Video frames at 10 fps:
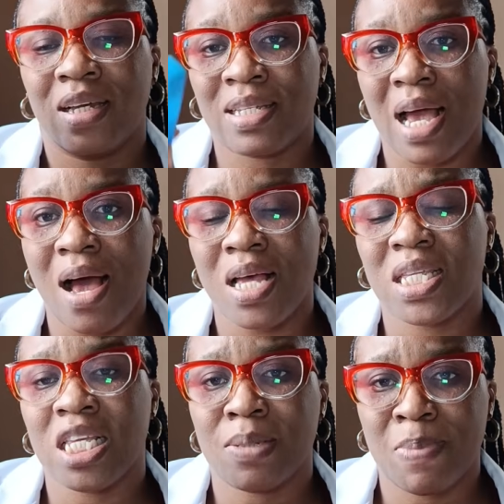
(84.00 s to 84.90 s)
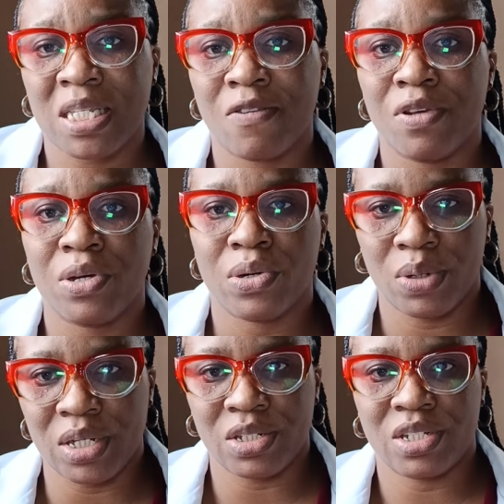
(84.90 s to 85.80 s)
it has a specific
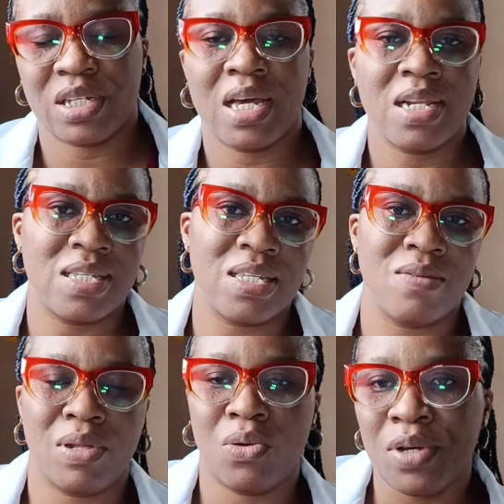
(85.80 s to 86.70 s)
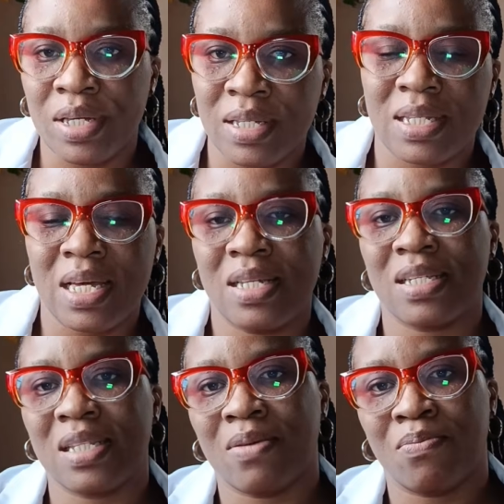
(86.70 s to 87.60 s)
range. Anything below it,
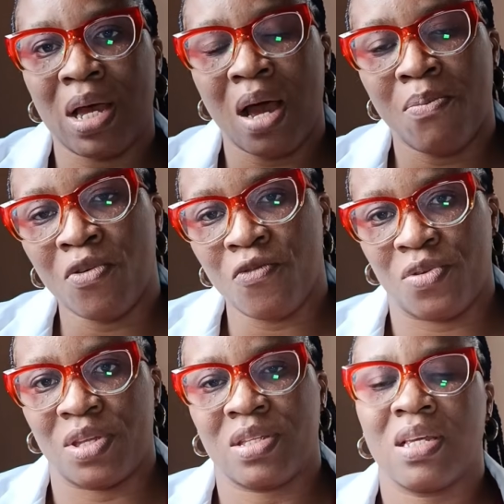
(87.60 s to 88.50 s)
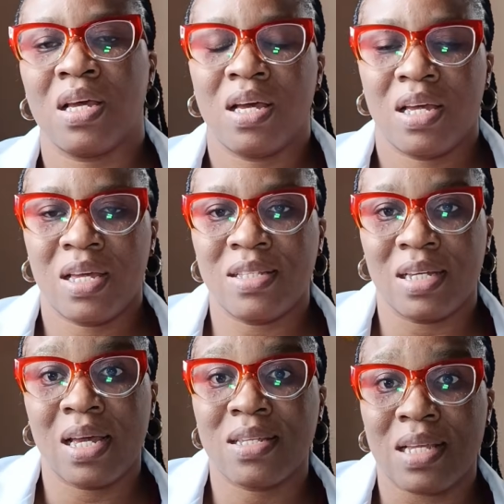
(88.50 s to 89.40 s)
anything above it
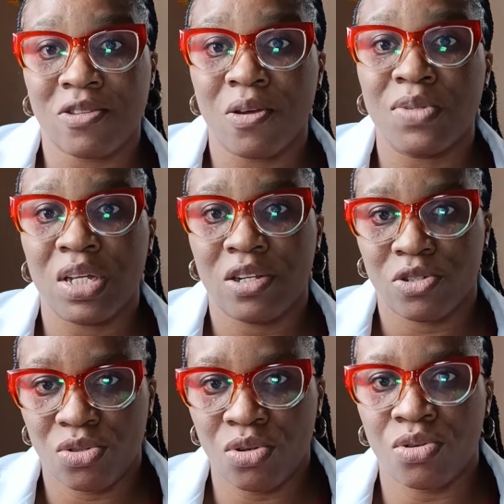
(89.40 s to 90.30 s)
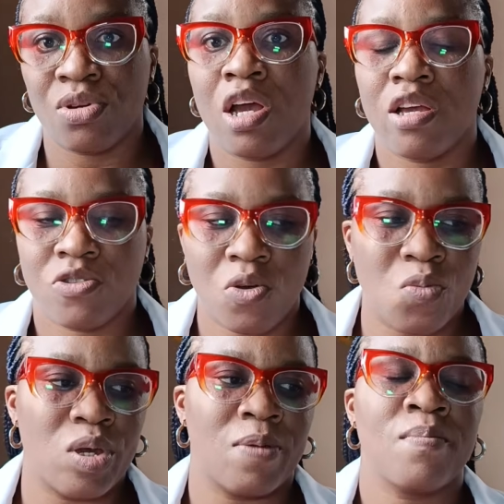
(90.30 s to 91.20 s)
indicates that something is wrong
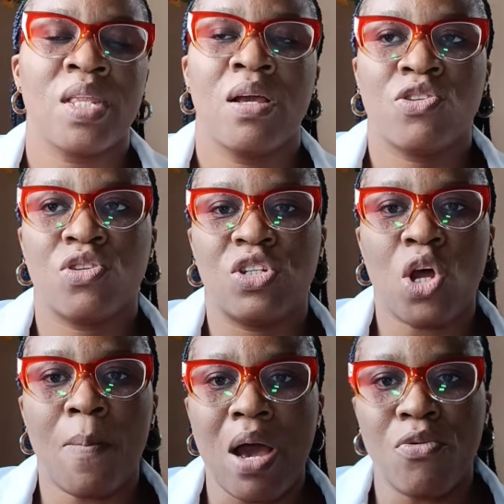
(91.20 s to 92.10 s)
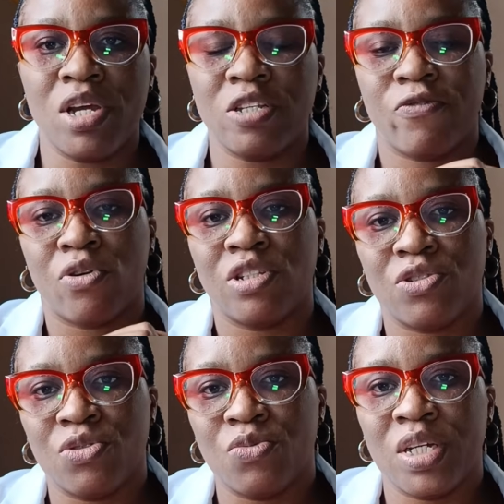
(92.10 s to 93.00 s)
somewhere. So the normal range for
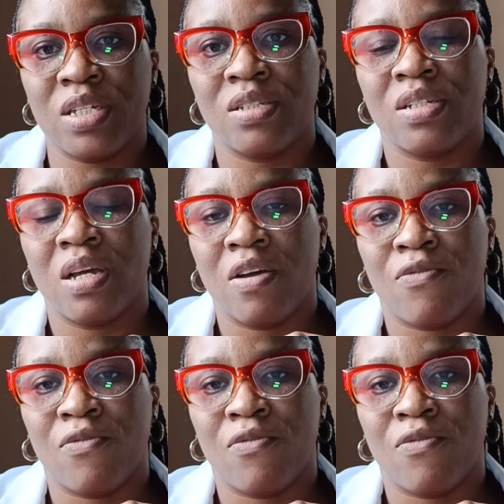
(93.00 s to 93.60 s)
the urine